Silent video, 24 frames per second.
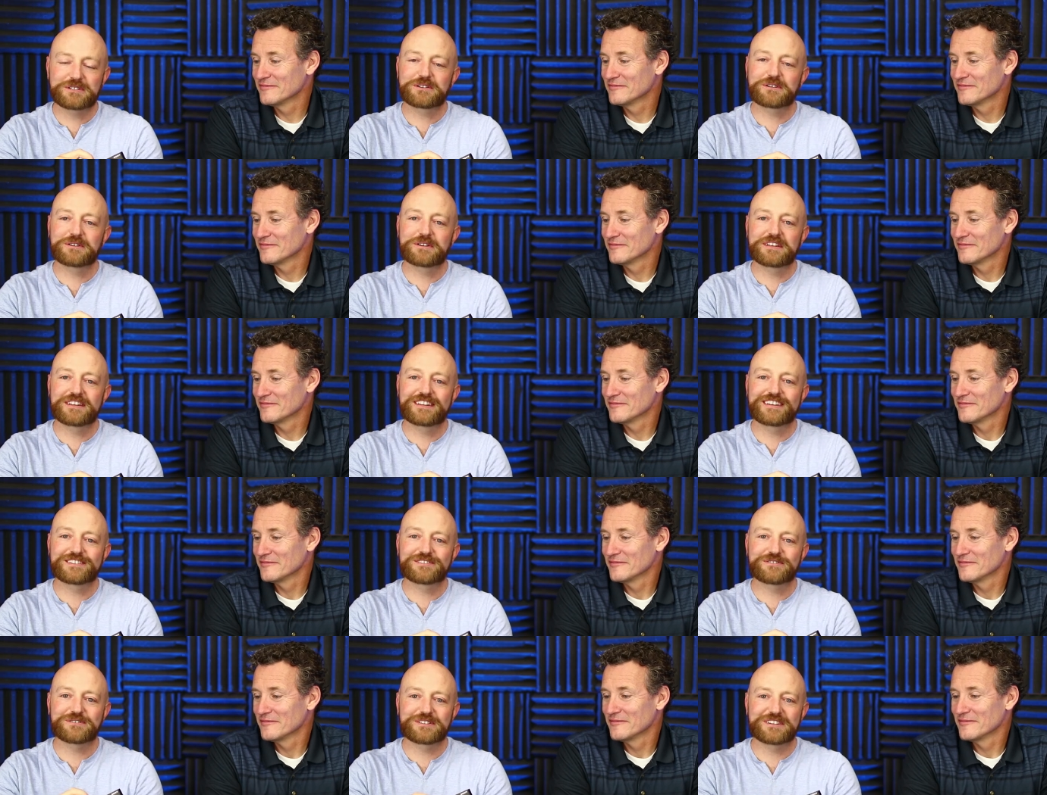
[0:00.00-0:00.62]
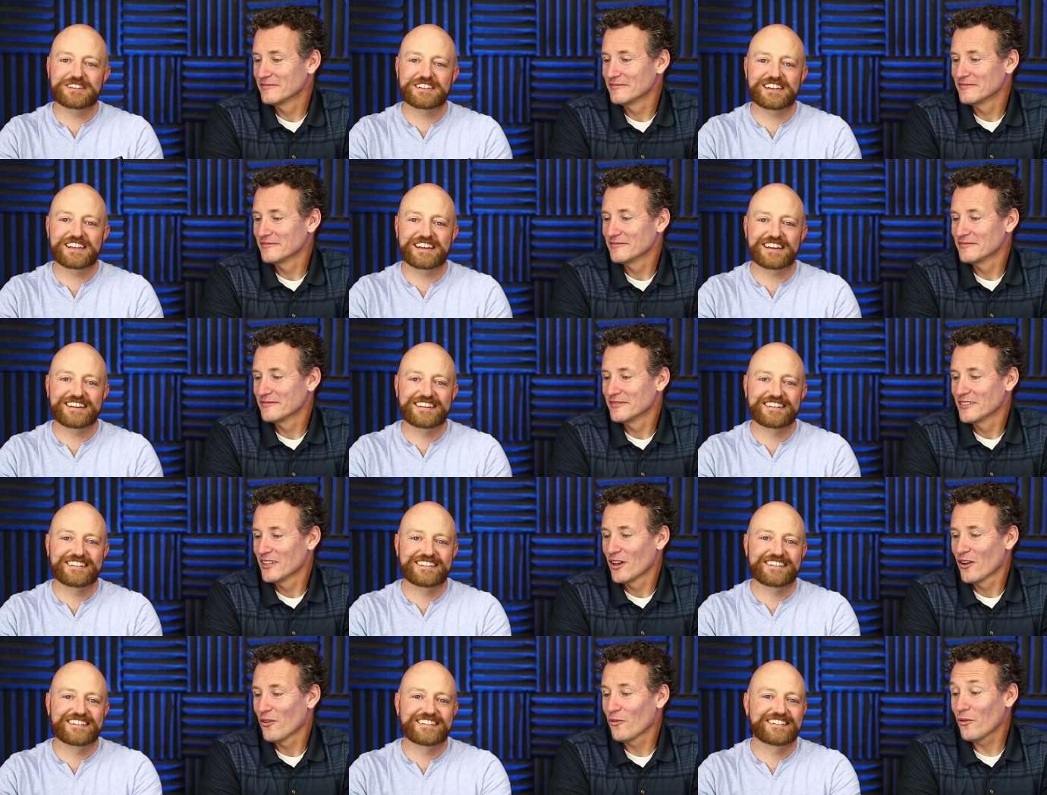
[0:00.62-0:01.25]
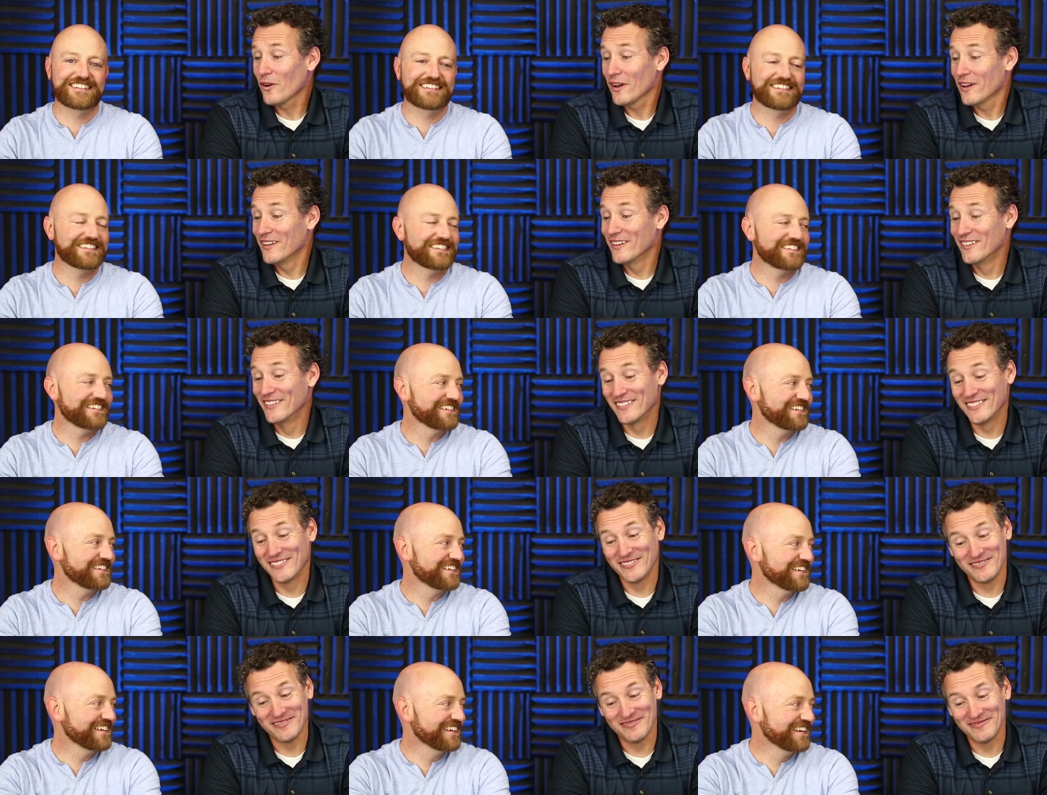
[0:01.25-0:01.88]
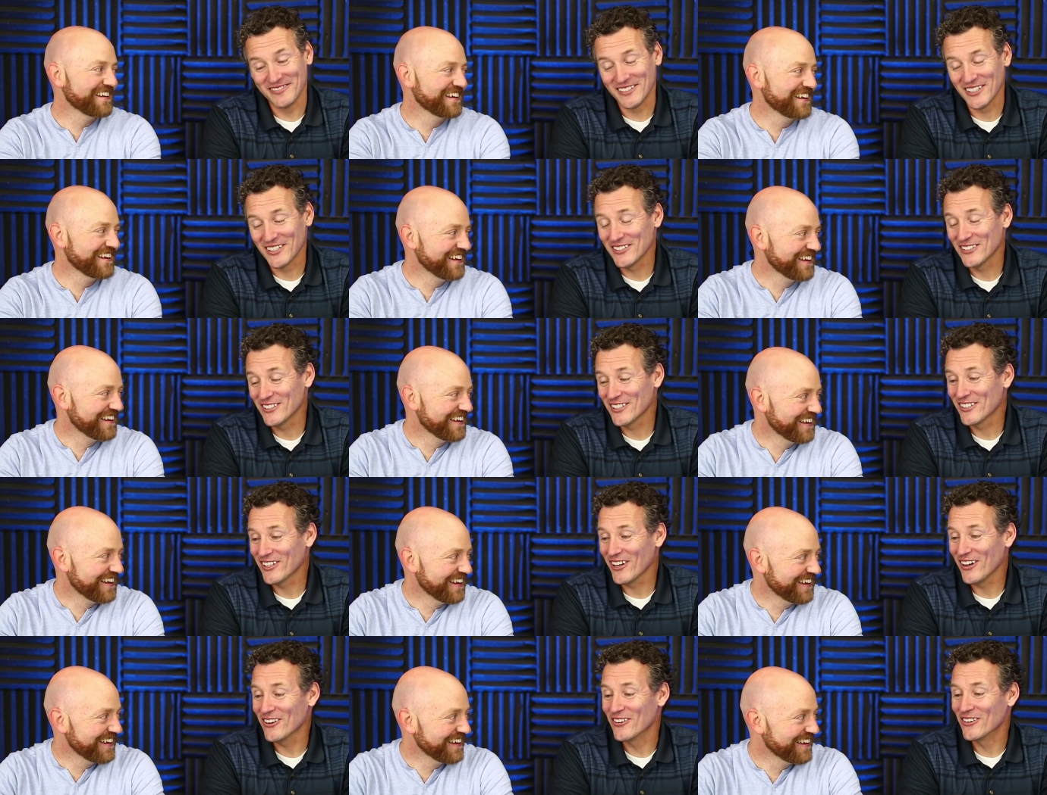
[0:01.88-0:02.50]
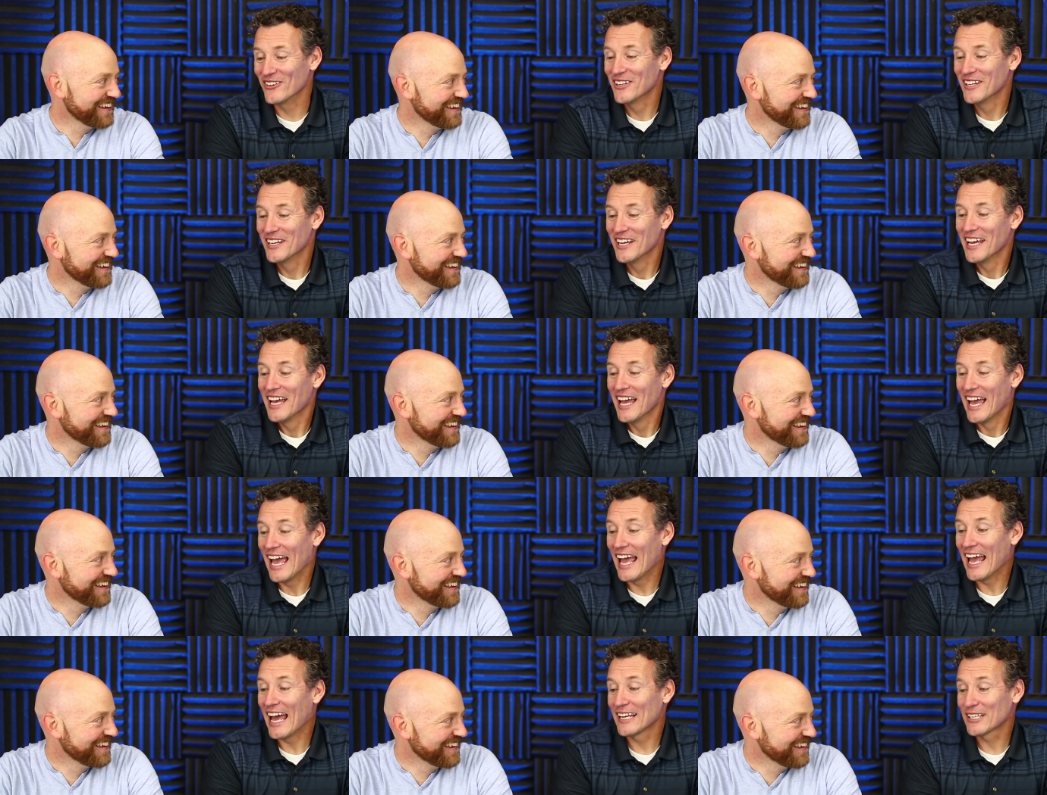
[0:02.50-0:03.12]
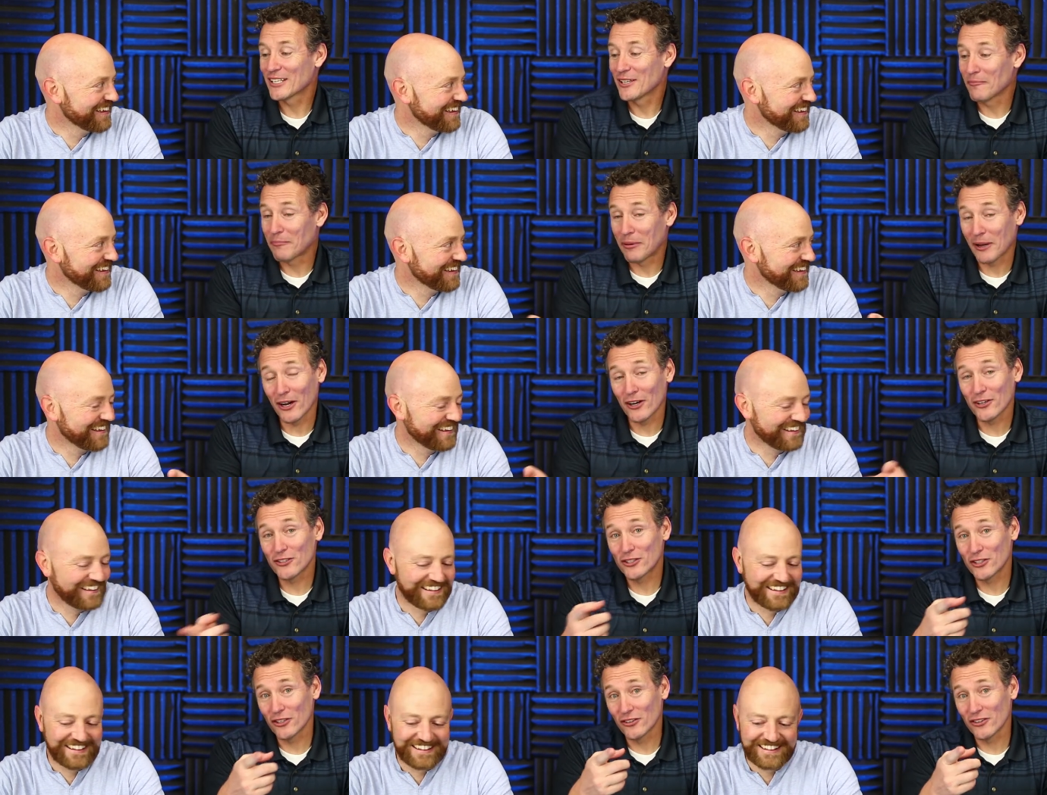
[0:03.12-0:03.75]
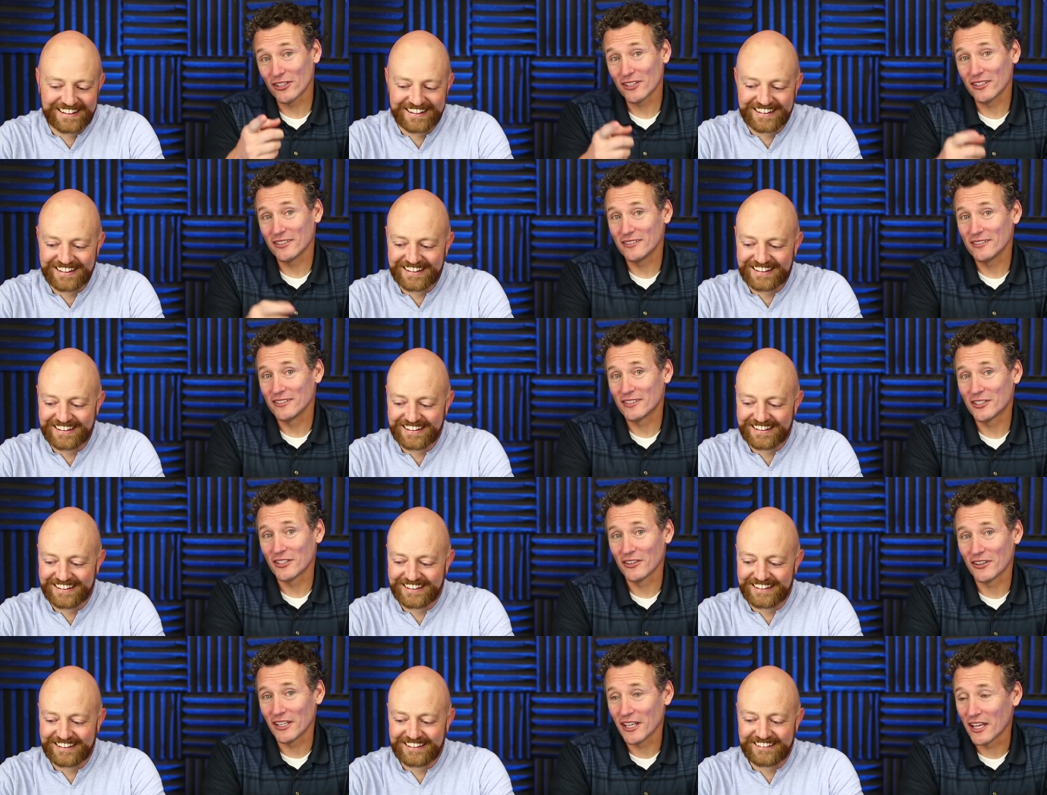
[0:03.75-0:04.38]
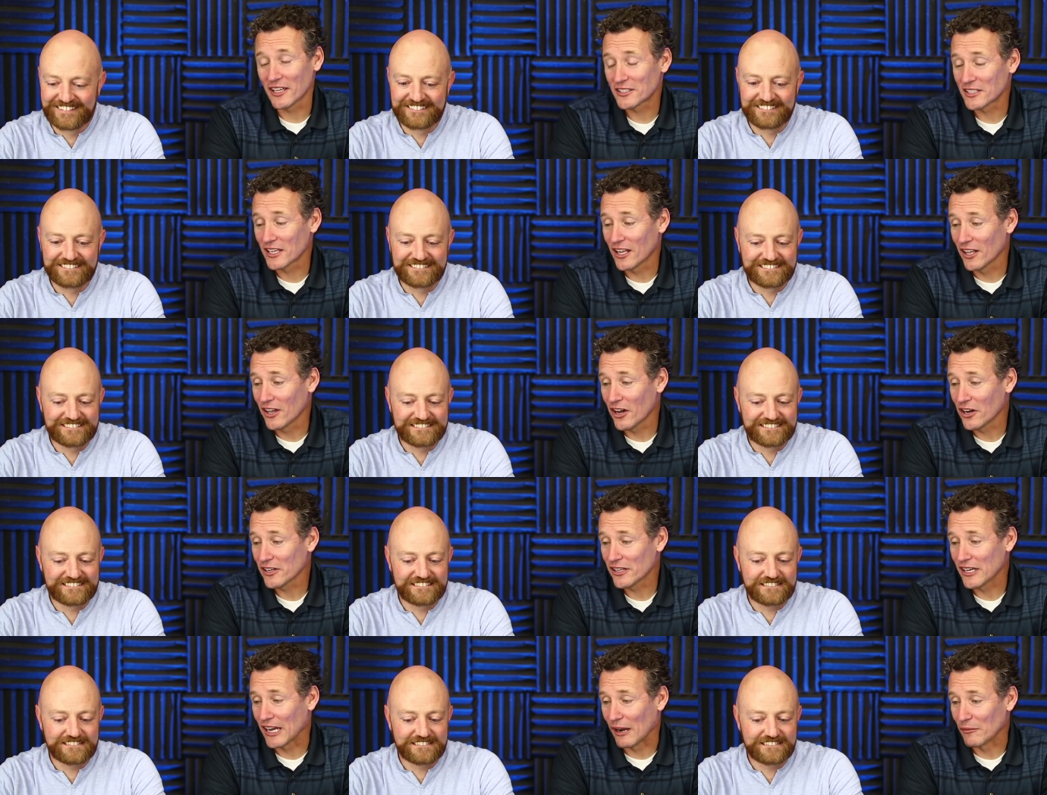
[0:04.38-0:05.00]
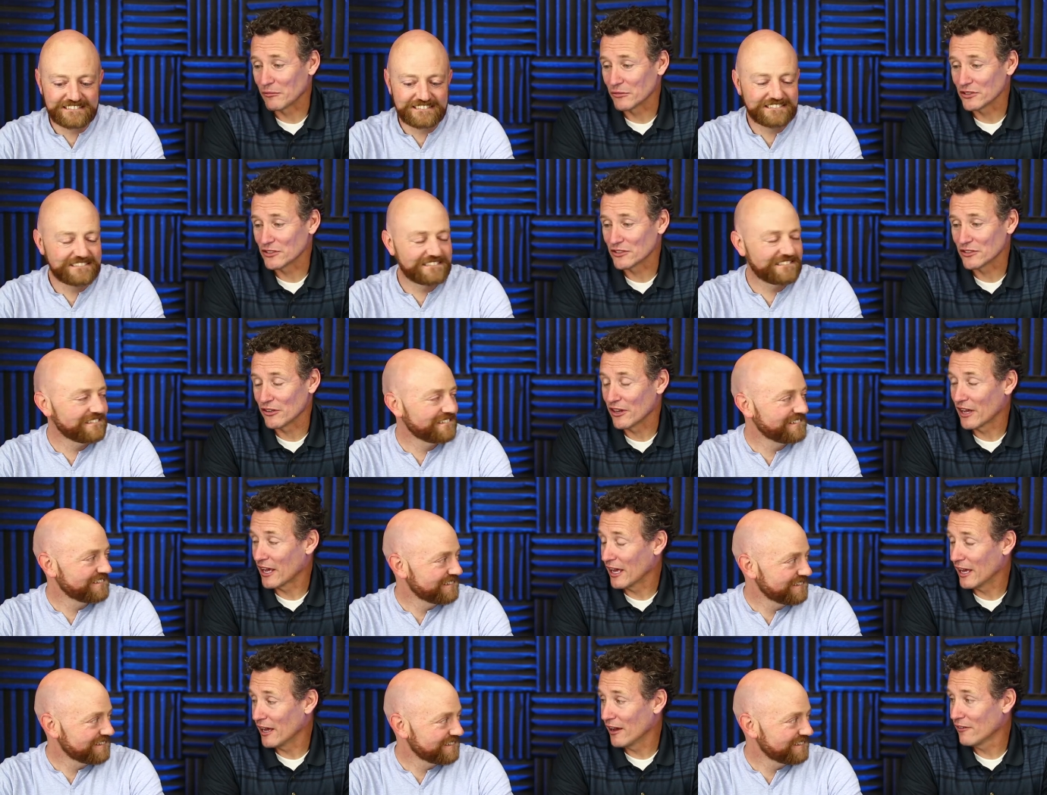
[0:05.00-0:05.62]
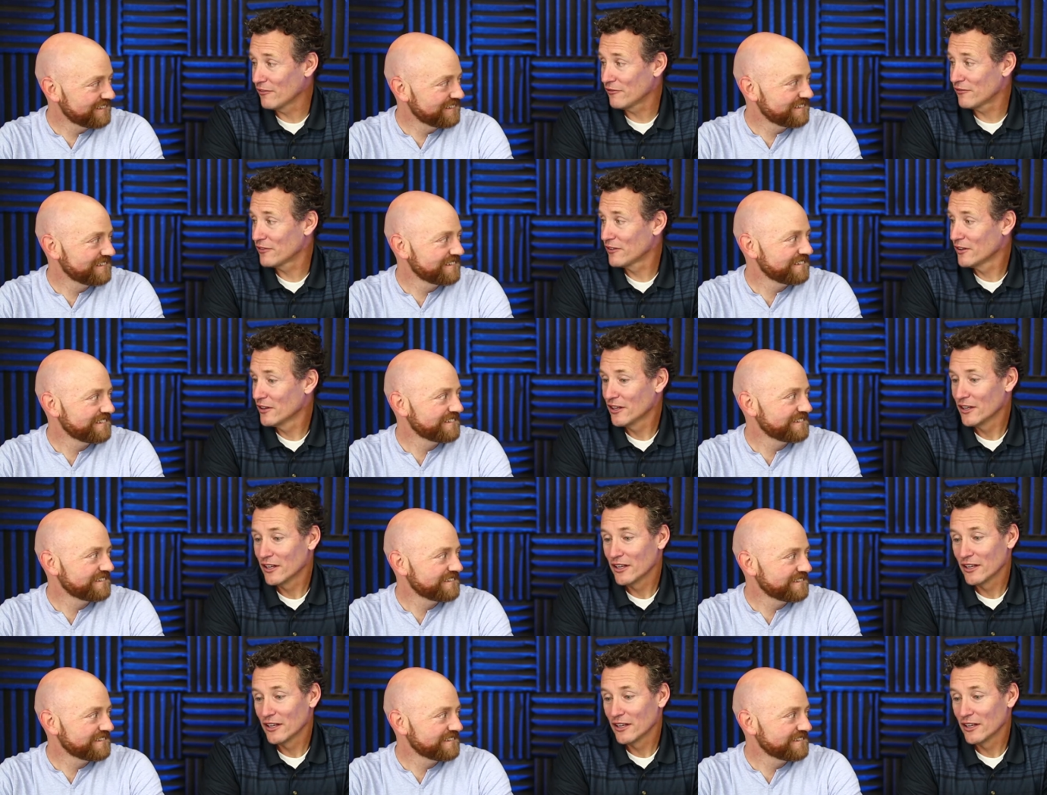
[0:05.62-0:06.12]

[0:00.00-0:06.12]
Speaker 1: showing you this one today.
Speaker 2: Well, there you go. And compared to the to the SLR cameras you have,